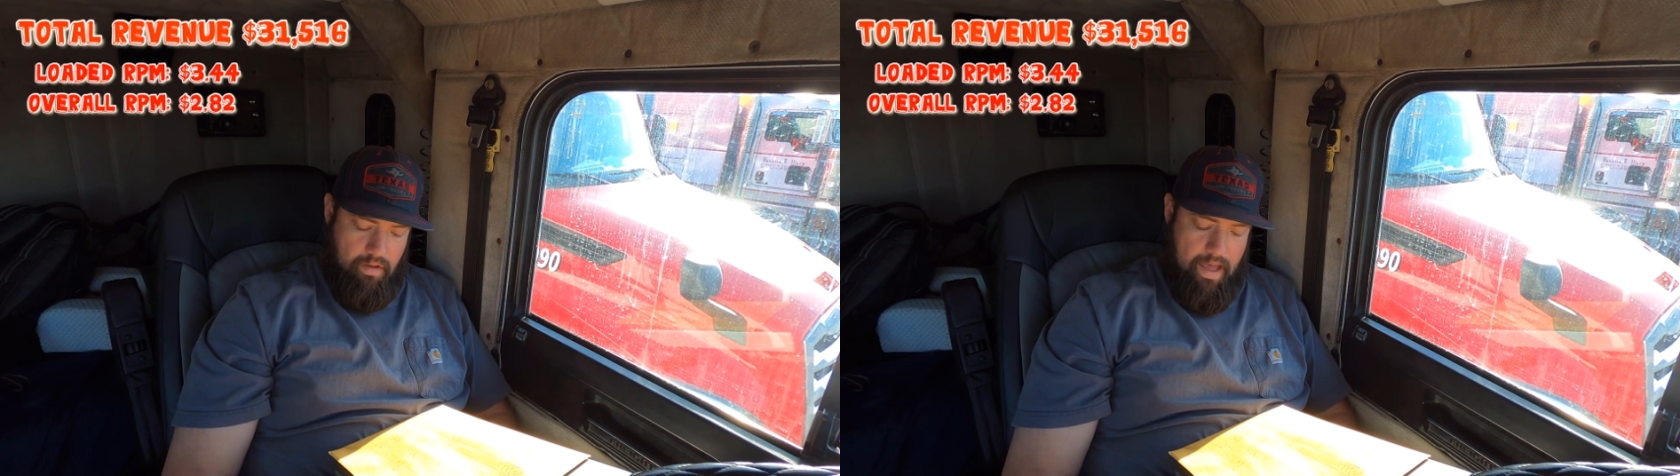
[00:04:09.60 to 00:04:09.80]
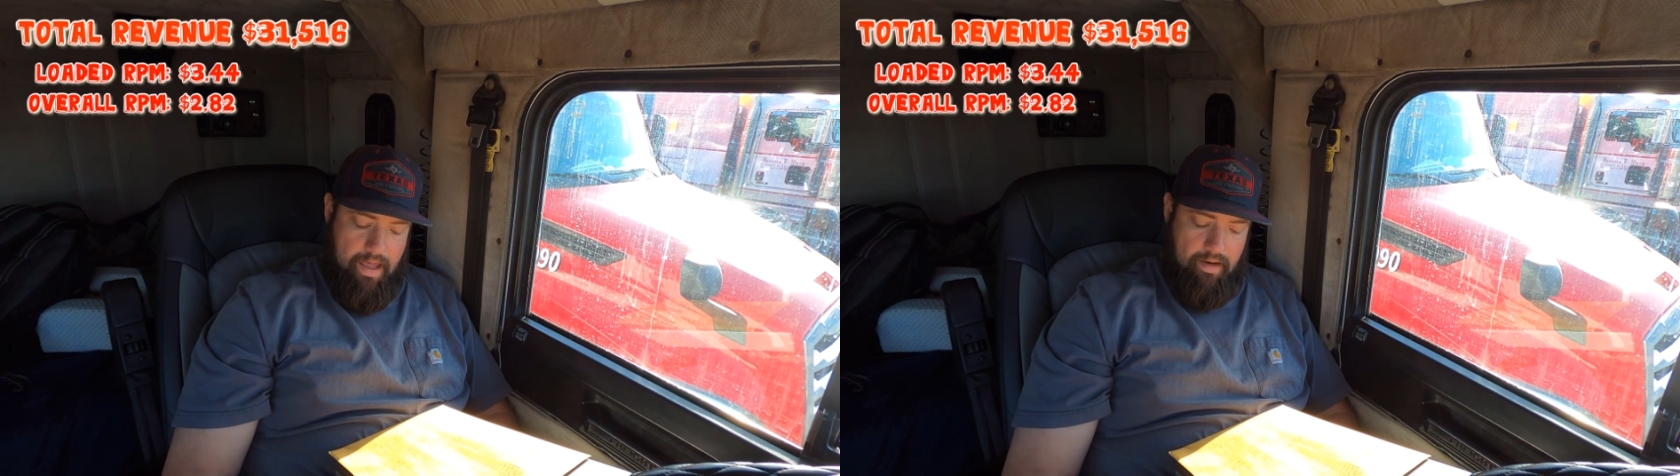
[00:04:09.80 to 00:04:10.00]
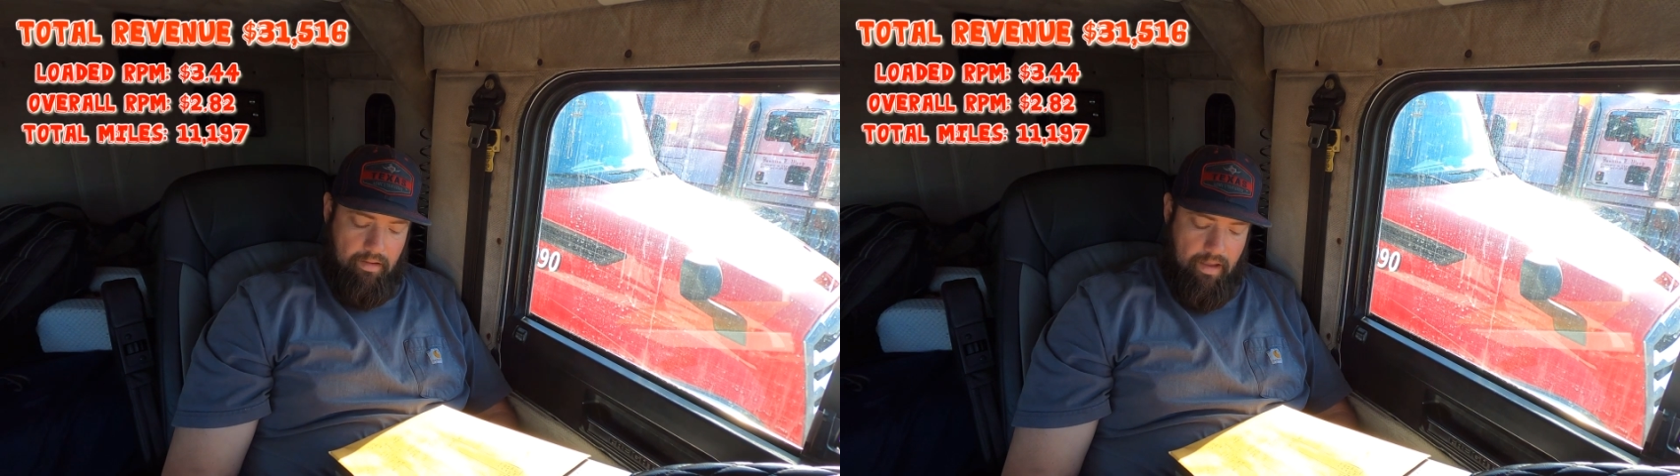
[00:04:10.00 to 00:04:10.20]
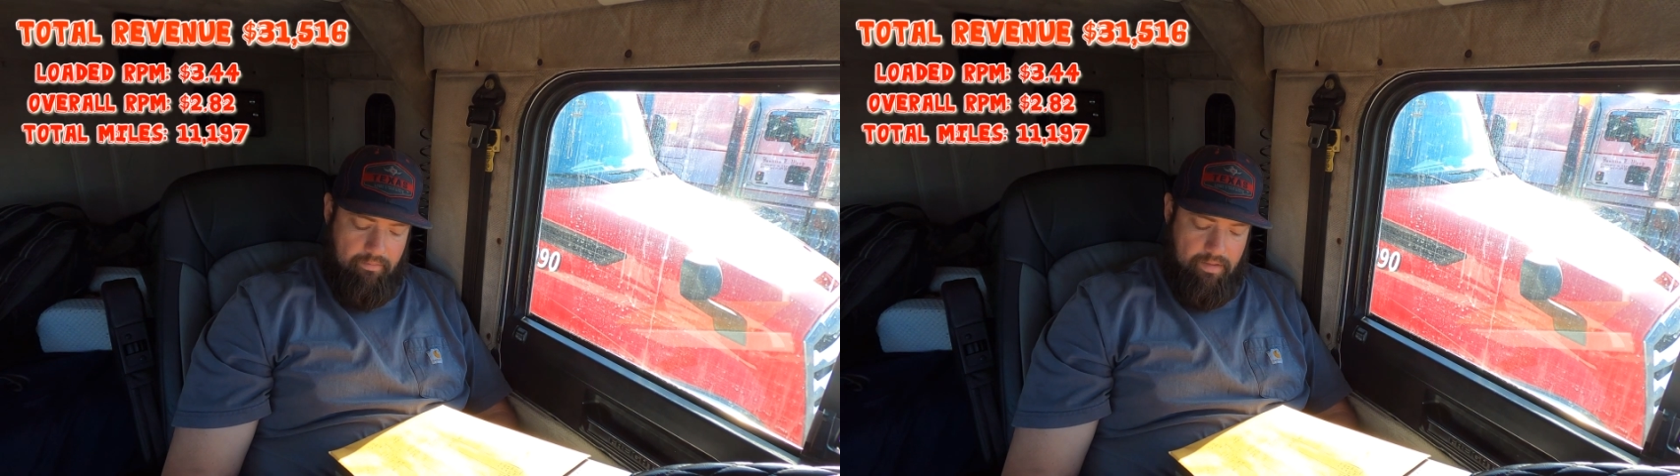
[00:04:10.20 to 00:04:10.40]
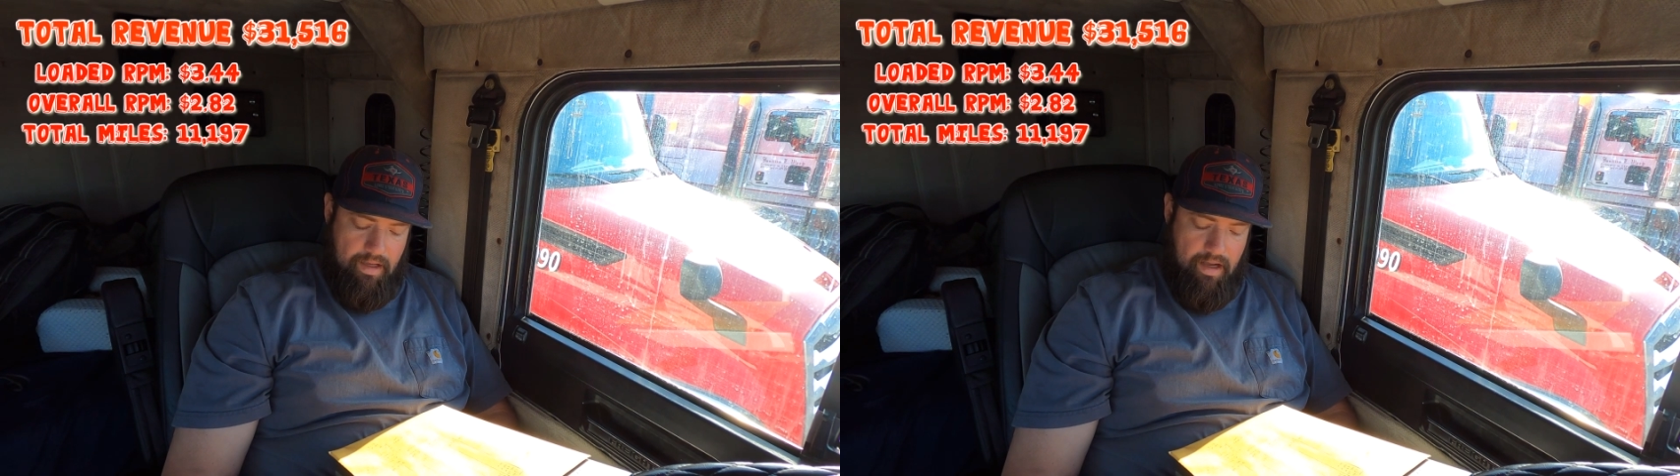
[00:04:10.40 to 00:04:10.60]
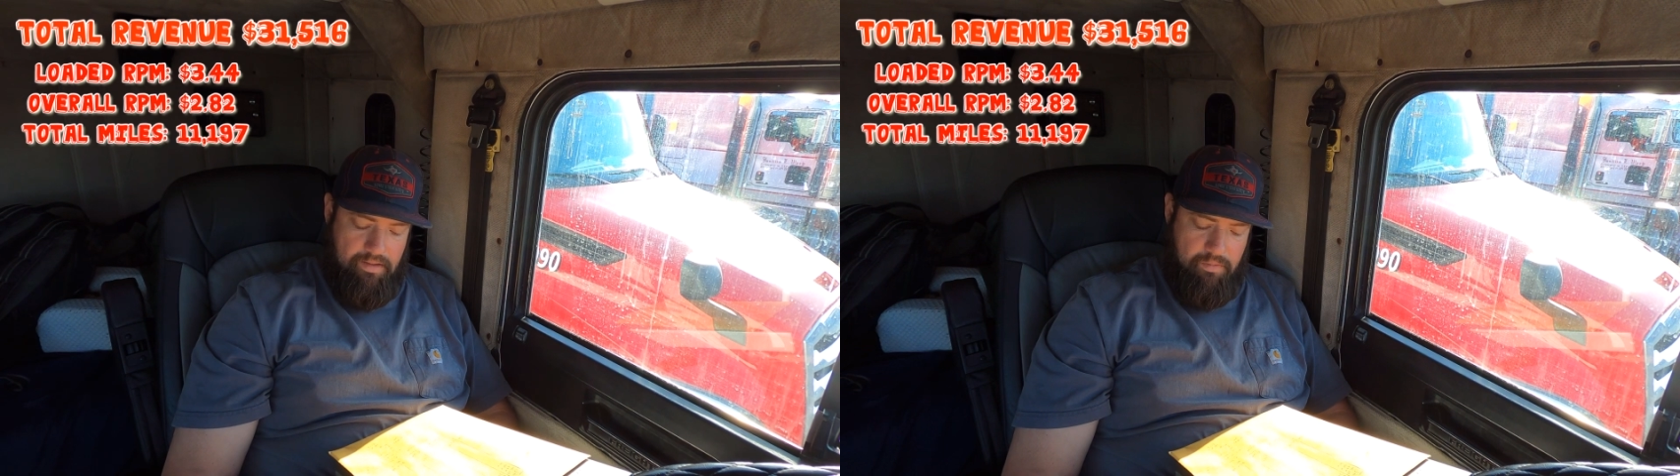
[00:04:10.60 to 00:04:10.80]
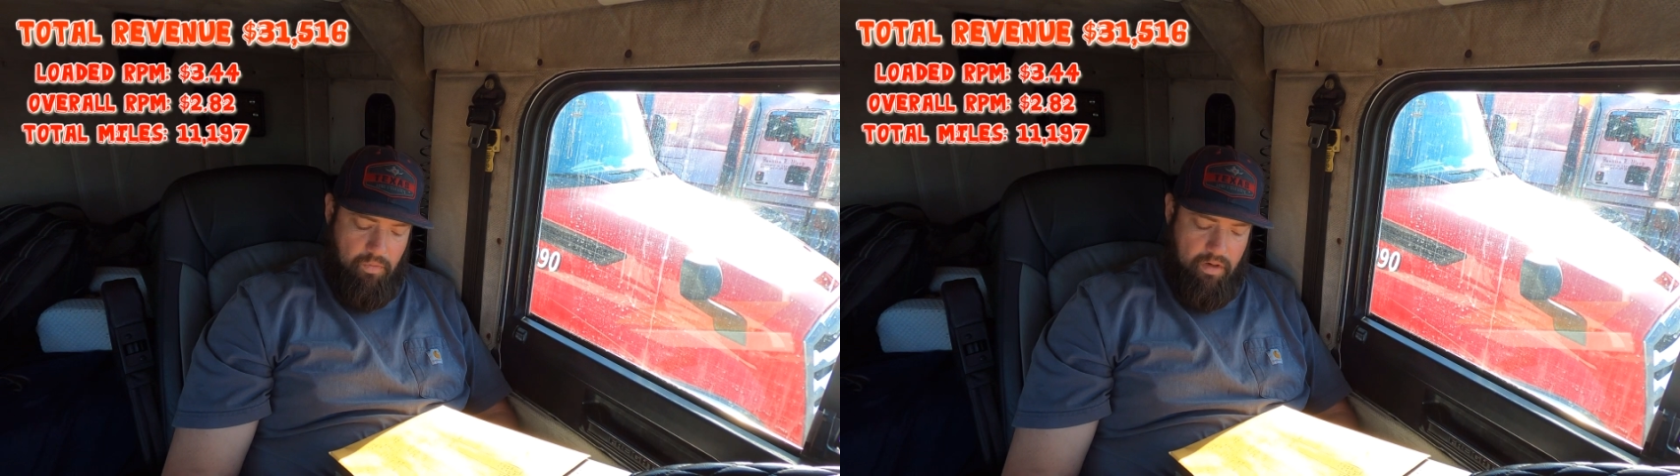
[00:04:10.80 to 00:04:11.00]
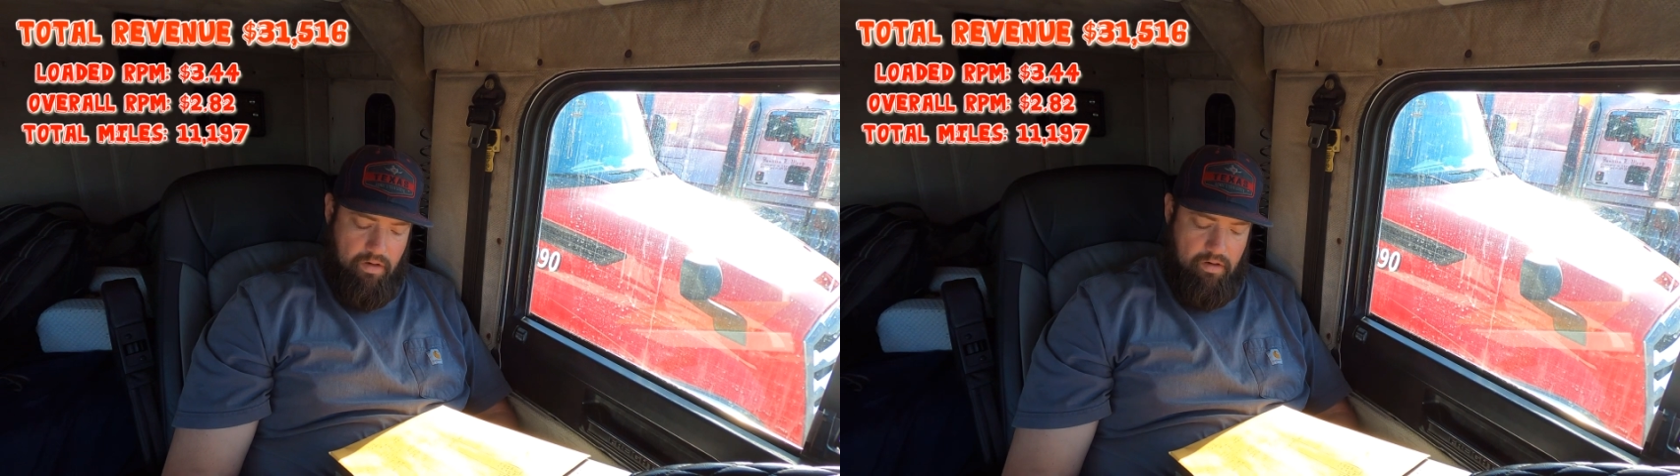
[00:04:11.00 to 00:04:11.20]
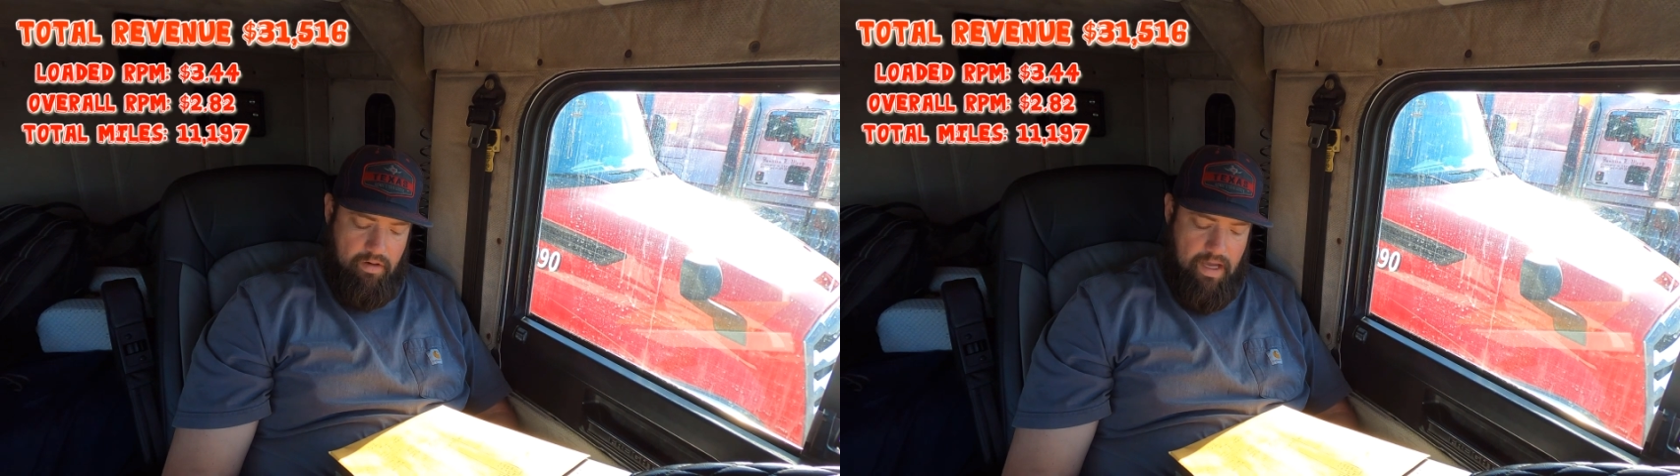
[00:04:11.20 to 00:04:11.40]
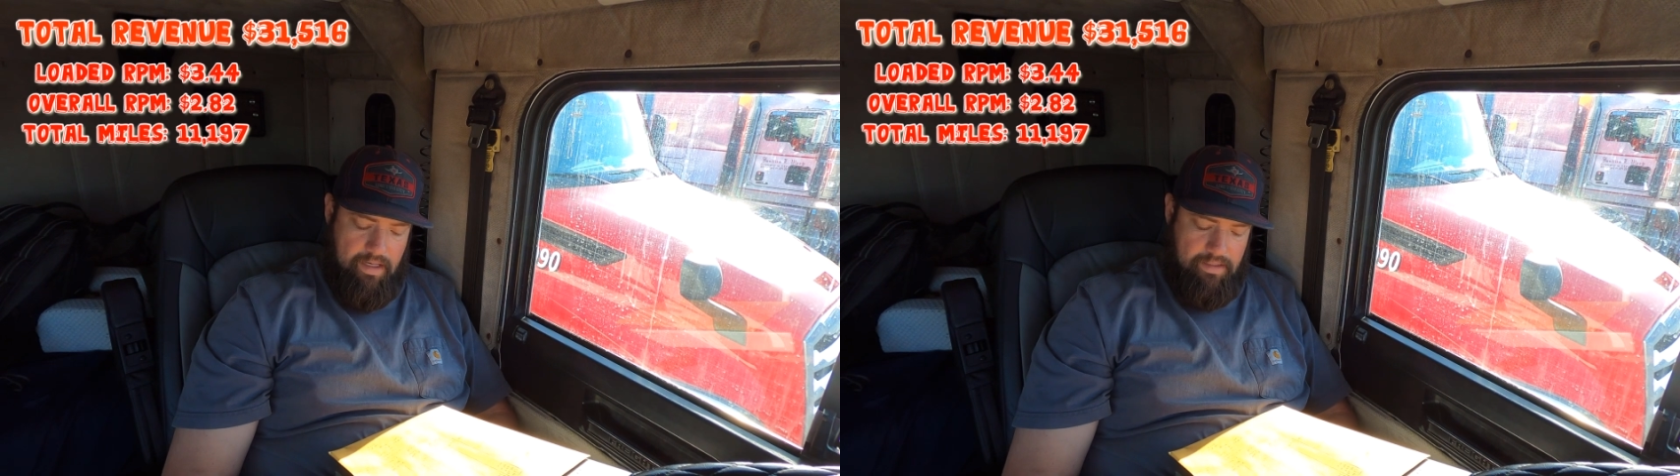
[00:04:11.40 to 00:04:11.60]
at
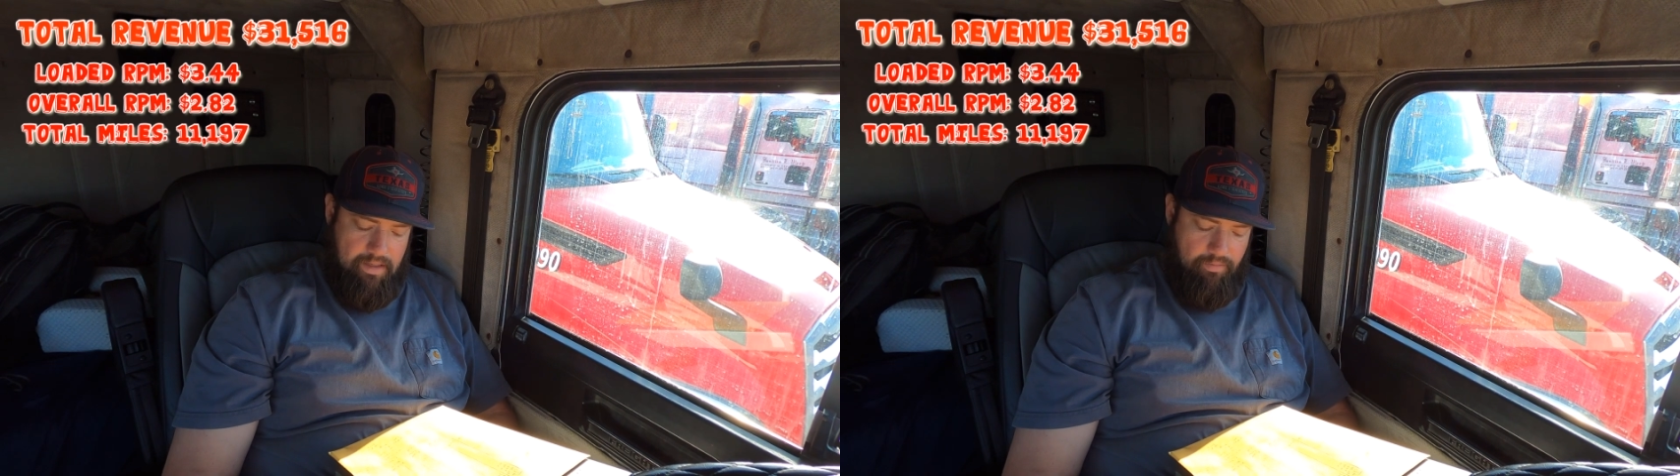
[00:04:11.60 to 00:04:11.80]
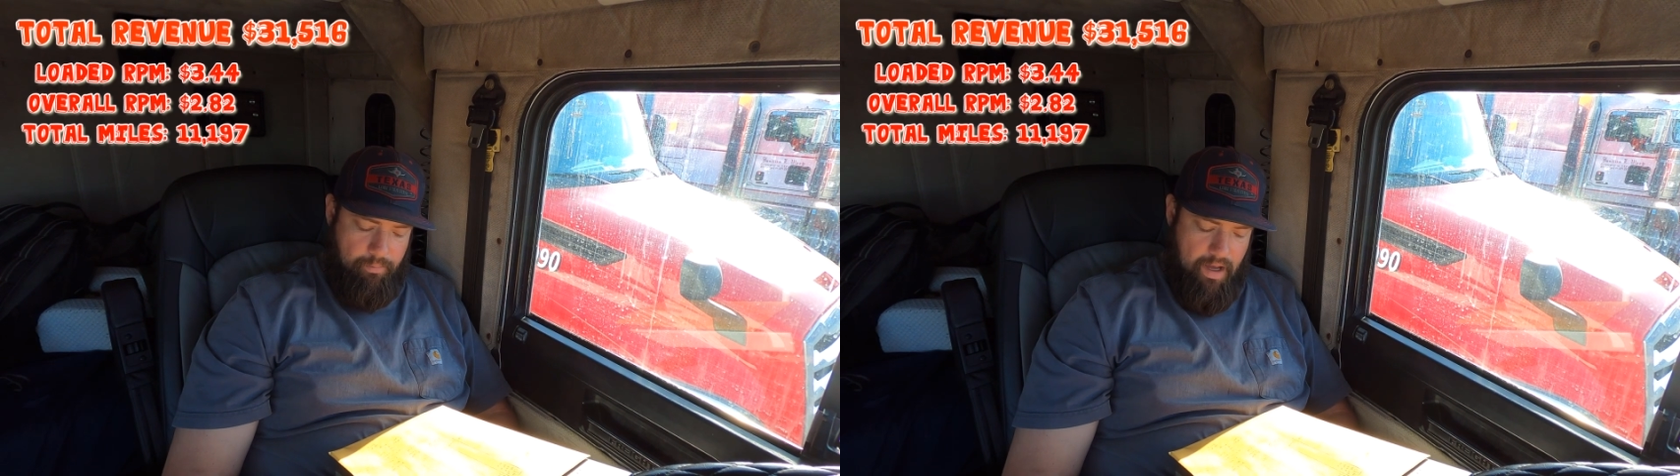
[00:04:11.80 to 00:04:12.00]
11,197